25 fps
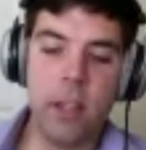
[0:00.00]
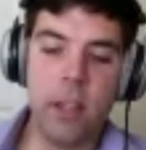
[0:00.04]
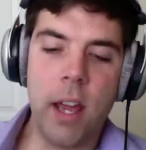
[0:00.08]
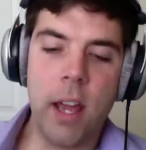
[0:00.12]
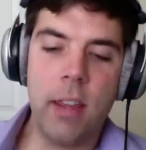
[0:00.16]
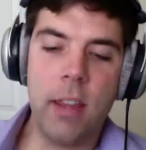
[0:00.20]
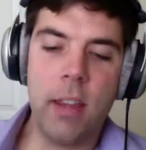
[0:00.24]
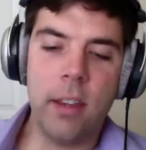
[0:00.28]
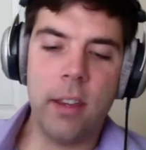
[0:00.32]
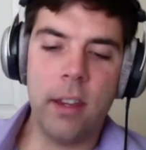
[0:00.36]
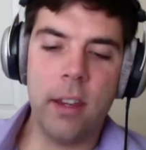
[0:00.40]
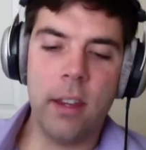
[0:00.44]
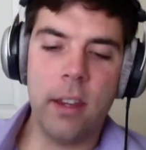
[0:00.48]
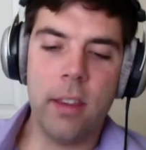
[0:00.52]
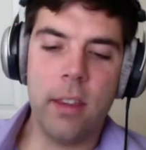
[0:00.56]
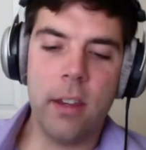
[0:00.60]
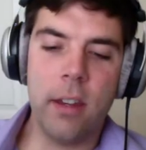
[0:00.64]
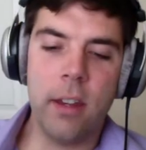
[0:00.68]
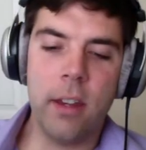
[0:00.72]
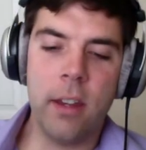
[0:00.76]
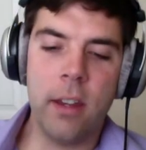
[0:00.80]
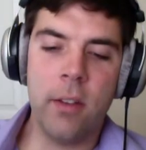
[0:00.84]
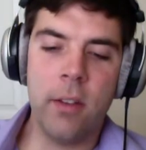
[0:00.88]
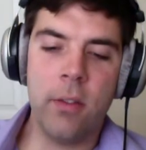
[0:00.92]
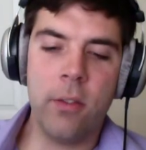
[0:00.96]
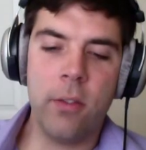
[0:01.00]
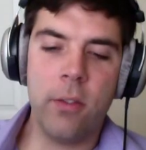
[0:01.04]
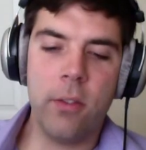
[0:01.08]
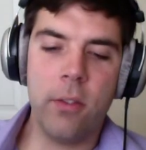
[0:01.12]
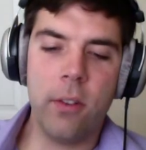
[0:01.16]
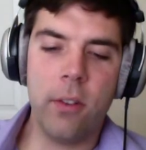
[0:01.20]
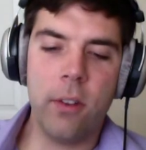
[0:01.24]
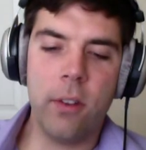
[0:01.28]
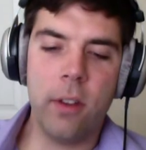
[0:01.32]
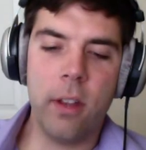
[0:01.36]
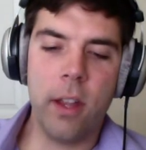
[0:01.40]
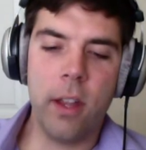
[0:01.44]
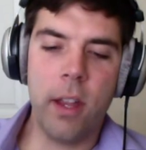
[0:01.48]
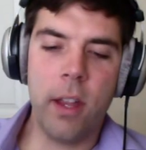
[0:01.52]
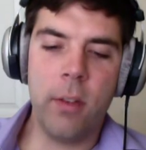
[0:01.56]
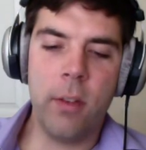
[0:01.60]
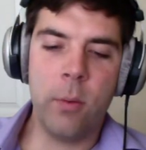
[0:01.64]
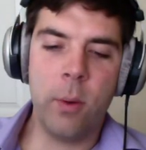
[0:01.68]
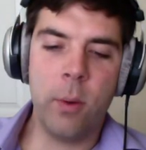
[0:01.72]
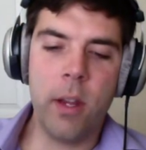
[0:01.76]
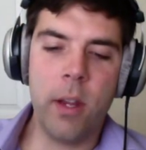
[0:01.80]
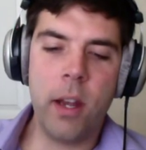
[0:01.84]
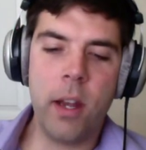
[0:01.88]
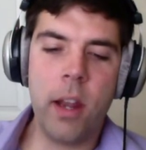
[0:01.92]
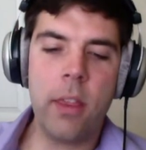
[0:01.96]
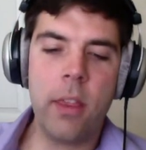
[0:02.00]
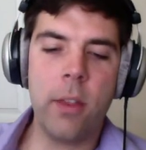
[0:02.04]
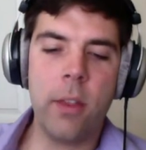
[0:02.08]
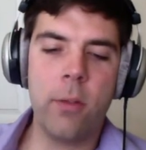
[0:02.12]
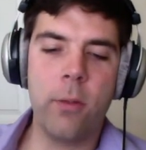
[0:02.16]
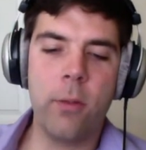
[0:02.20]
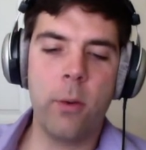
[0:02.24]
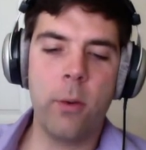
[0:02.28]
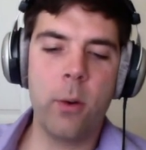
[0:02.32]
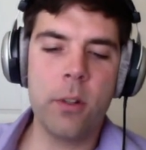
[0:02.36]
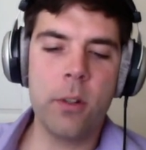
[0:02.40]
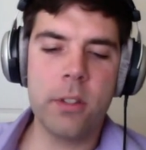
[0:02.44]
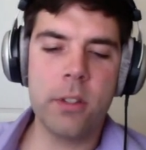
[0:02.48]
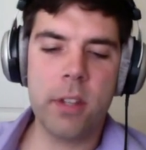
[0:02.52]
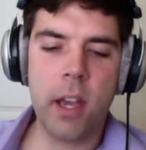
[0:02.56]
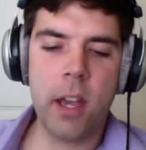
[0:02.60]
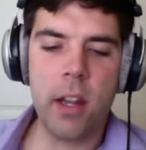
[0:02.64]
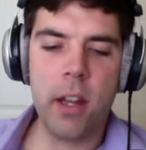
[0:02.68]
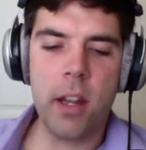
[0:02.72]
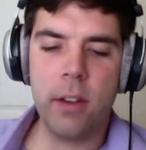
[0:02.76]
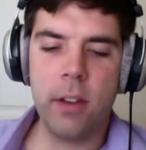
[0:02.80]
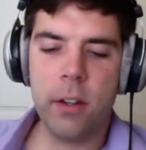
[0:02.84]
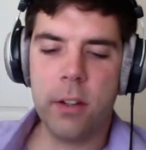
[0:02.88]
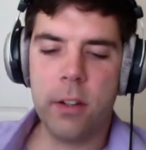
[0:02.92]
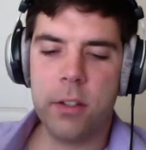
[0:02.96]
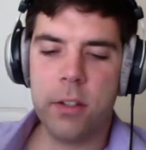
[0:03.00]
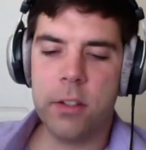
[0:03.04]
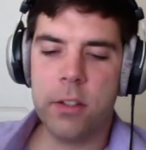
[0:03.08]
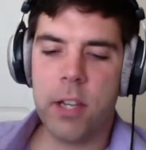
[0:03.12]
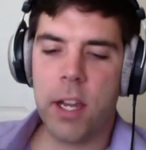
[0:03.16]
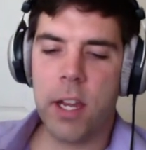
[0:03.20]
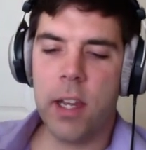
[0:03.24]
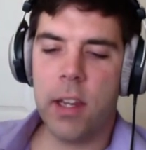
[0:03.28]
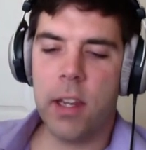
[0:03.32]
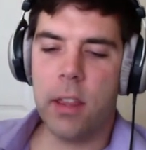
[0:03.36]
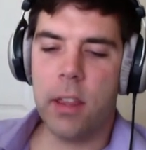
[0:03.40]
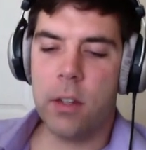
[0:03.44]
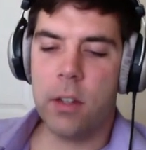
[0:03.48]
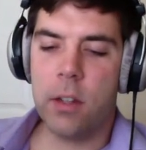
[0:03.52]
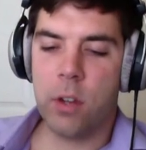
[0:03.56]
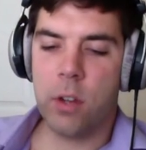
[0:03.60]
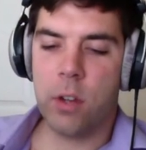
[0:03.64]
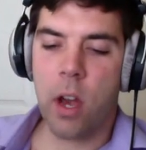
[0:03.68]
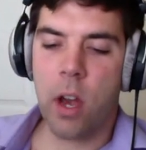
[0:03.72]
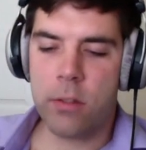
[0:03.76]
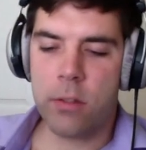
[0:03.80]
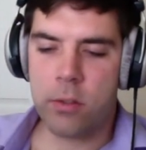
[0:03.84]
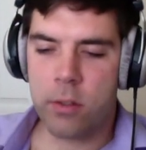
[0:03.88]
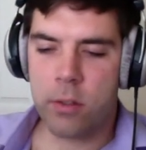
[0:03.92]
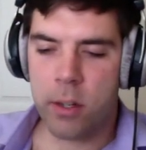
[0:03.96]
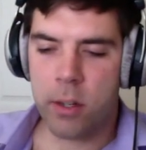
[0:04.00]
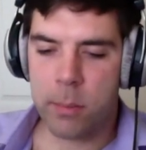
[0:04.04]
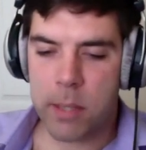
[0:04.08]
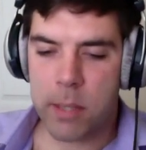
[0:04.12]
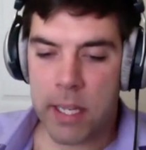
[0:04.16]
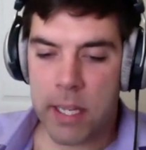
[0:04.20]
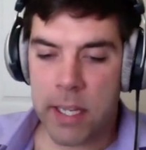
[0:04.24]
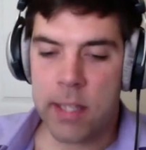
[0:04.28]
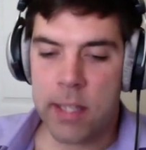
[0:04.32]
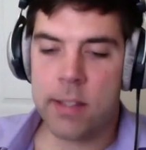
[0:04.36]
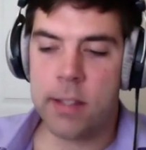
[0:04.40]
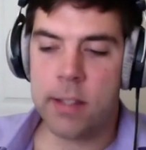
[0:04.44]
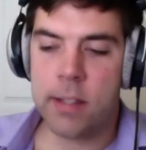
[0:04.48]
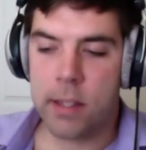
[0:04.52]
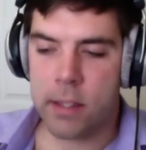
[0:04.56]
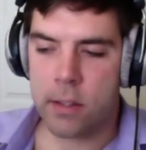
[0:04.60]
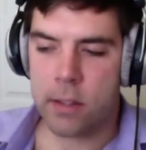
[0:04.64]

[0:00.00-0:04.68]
think that if we had the foresight of understanding that JavaScript is this